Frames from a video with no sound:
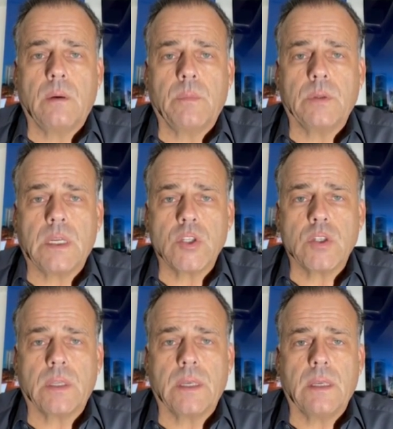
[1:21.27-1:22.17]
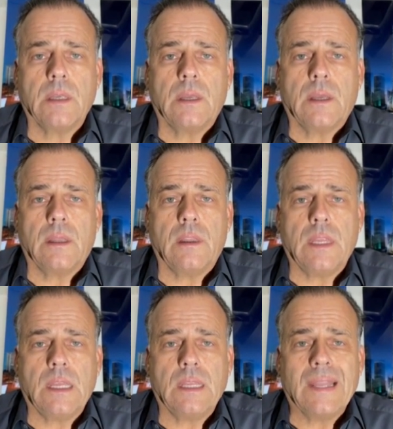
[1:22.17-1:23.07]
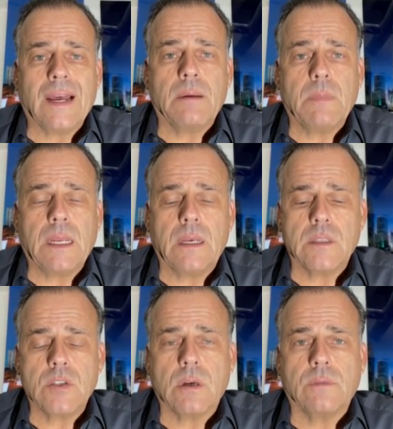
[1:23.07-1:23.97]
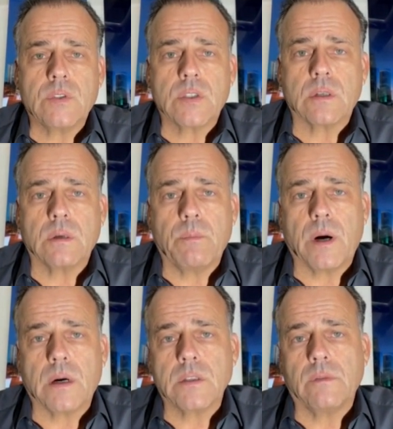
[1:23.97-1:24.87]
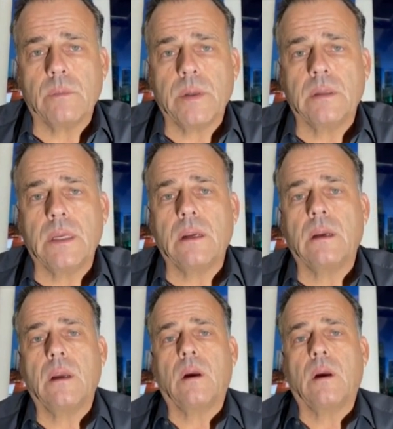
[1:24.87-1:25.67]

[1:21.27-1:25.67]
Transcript: potentially the non-maintenance of certain parts of the building